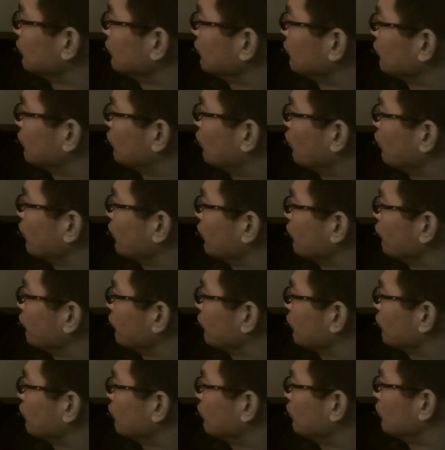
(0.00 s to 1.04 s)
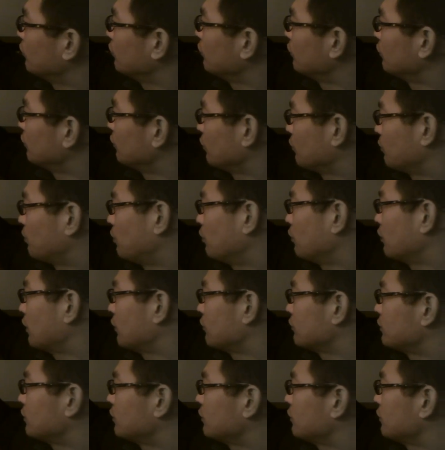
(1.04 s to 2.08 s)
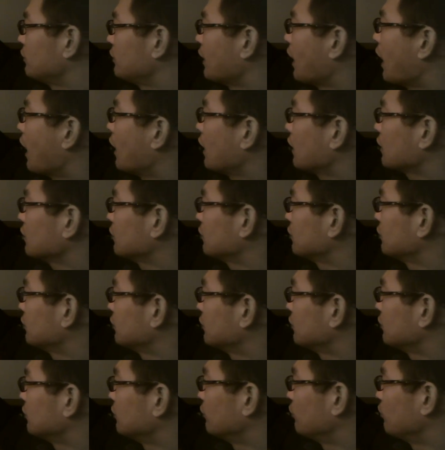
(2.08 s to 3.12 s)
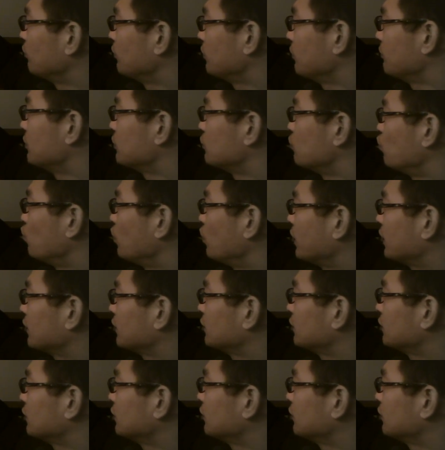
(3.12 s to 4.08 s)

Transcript: In Korean, we pronounce it as a yak. It means weak.